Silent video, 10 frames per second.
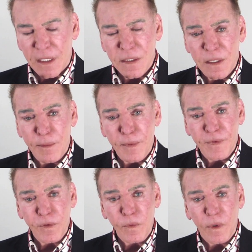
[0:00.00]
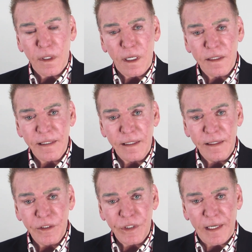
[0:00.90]
Some of you uh, send
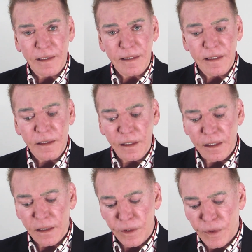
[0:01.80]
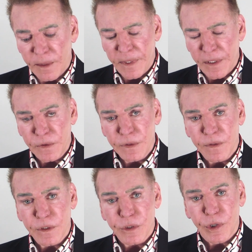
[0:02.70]
in checks, and you mail to
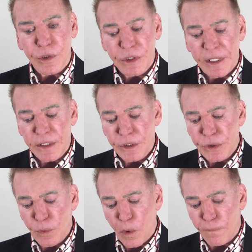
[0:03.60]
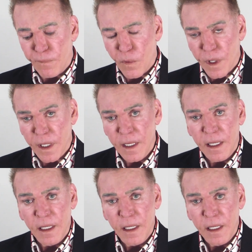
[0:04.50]
the church at two oh four